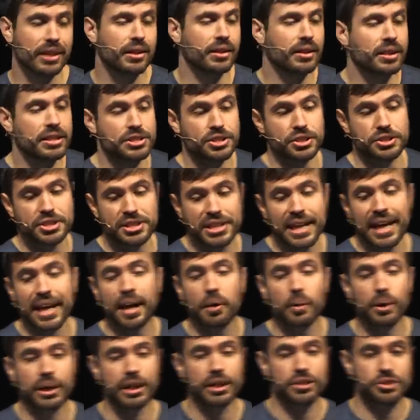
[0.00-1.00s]
And so today I
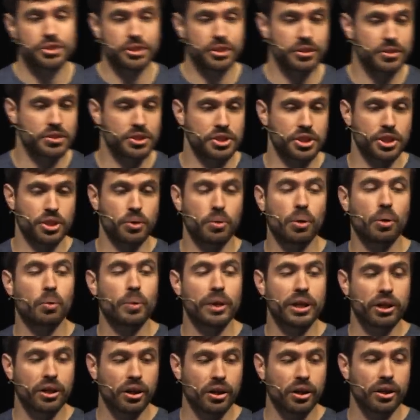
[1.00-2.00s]
want to introduce to you what
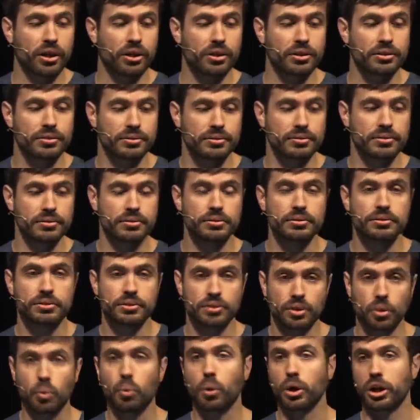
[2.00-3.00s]
we call
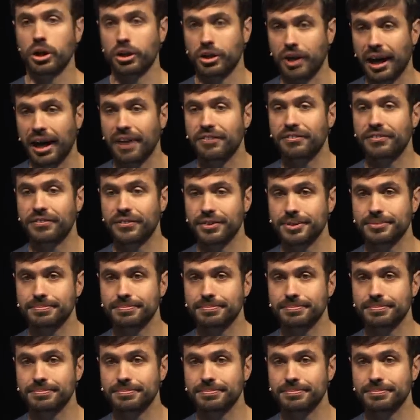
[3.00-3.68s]
the work graph.